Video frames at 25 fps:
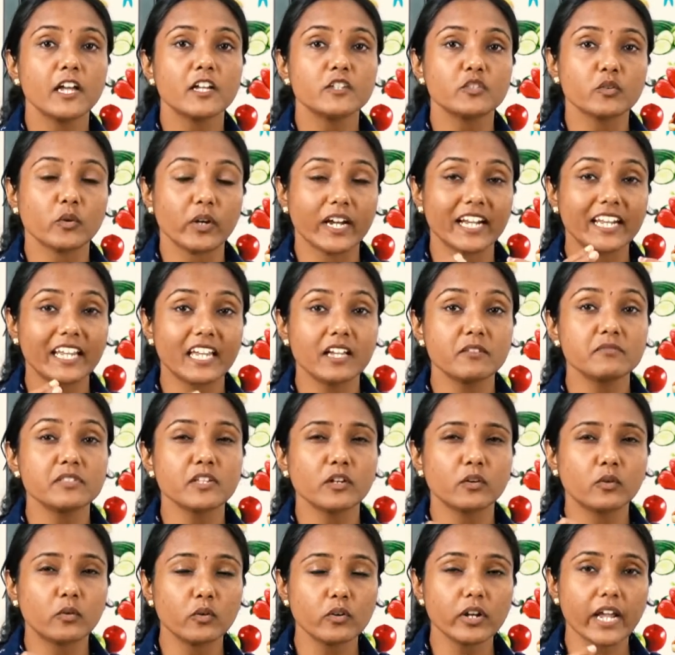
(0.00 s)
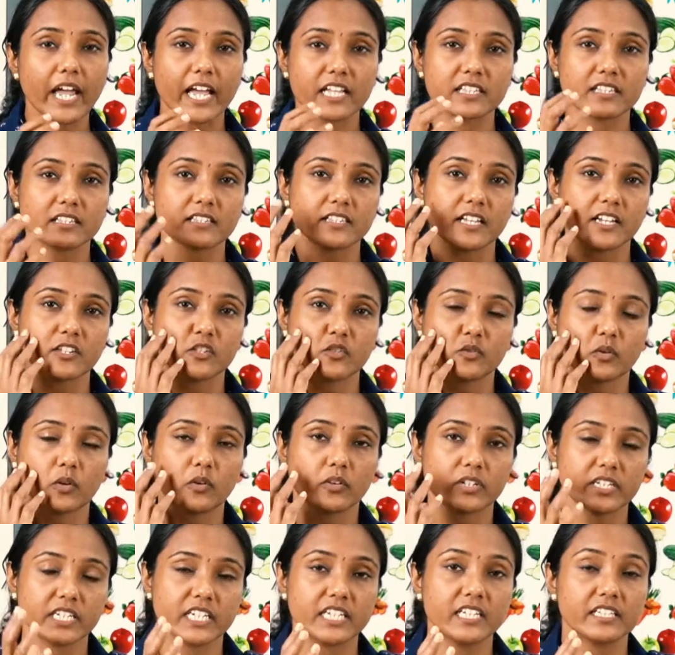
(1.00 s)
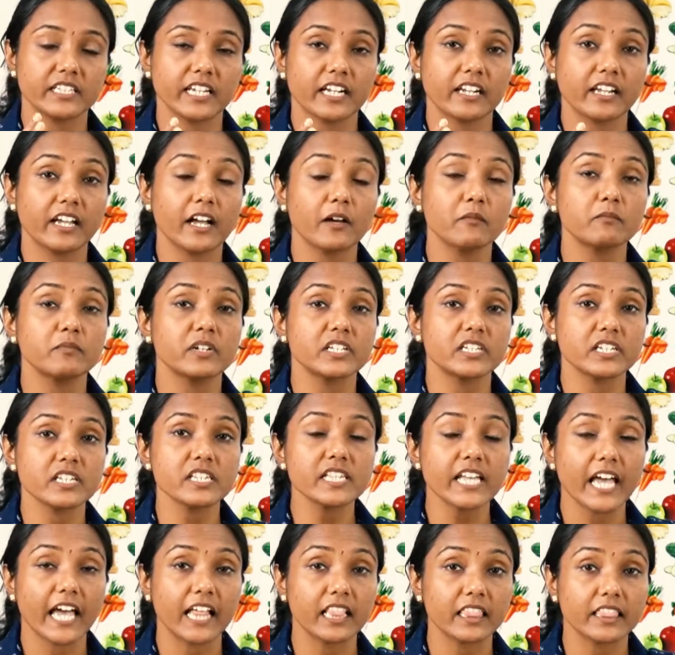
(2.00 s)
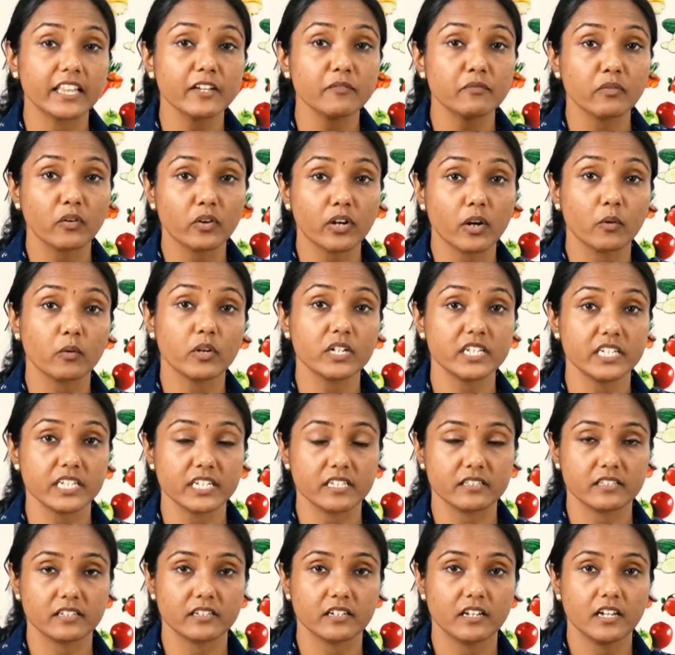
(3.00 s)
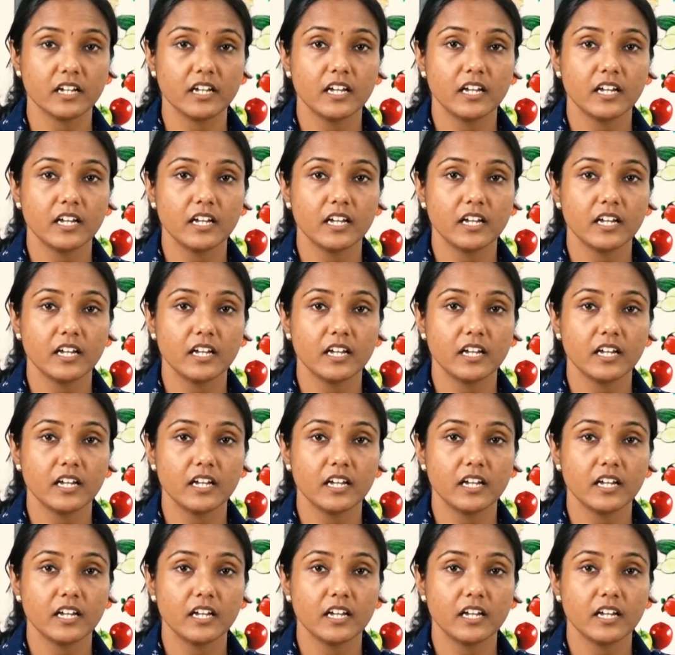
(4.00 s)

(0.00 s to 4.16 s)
so it gives a good exercise to our teeth and gum, which is healthy for our teeth.